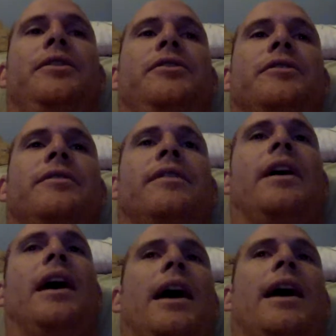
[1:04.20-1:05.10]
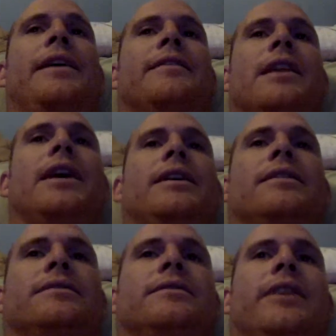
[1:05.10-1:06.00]
you just hang your leg
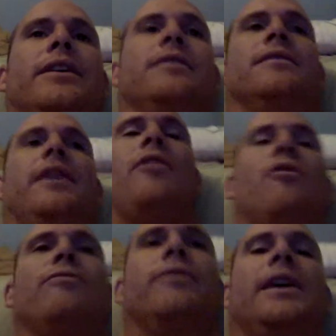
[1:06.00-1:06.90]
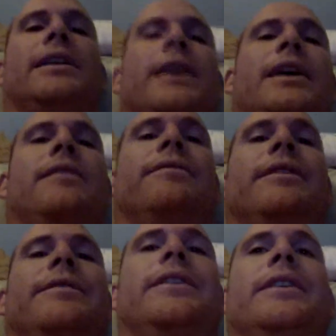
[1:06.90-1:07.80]
there and hopefully attain
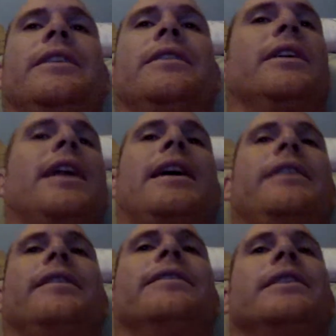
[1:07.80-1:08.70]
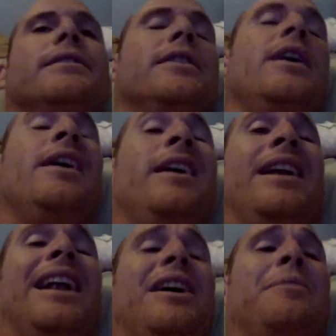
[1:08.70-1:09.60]
90 degrees.
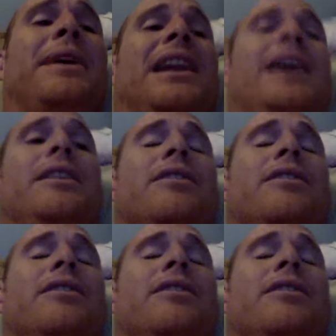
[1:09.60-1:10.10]
Now my leg